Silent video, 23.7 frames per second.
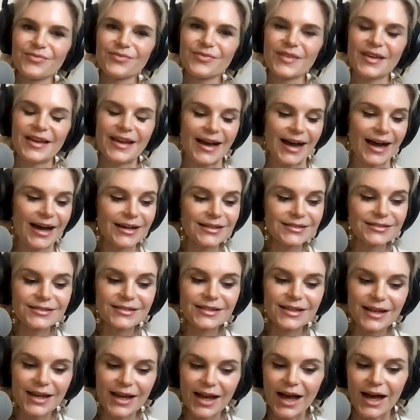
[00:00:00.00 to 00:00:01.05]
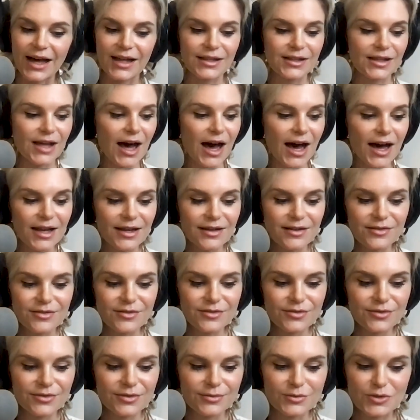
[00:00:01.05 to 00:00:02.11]
Yeah. A lot
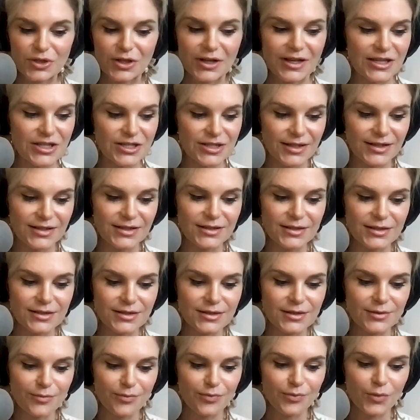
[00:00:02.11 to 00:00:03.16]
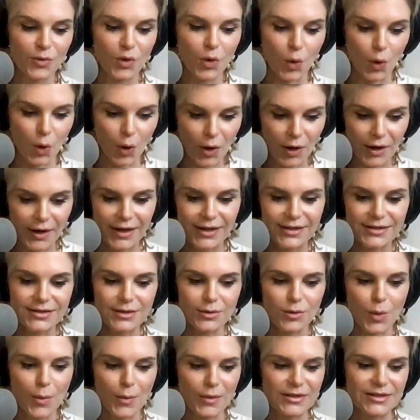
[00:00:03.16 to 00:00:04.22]
of traditions orient a
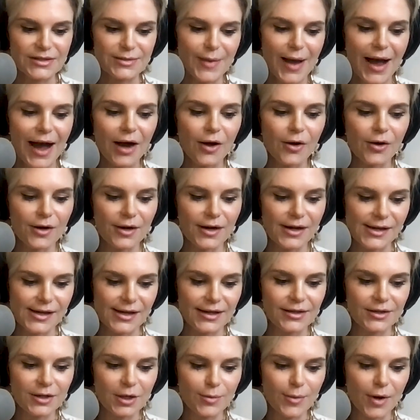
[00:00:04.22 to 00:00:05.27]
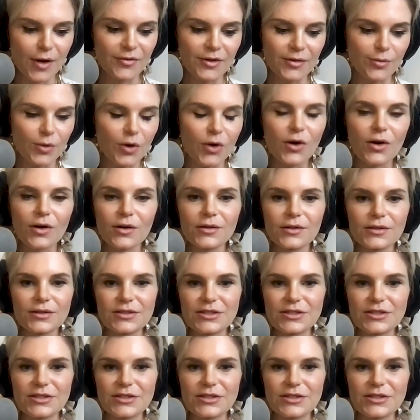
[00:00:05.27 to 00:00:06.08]
woman's power in her pelvic bowl, her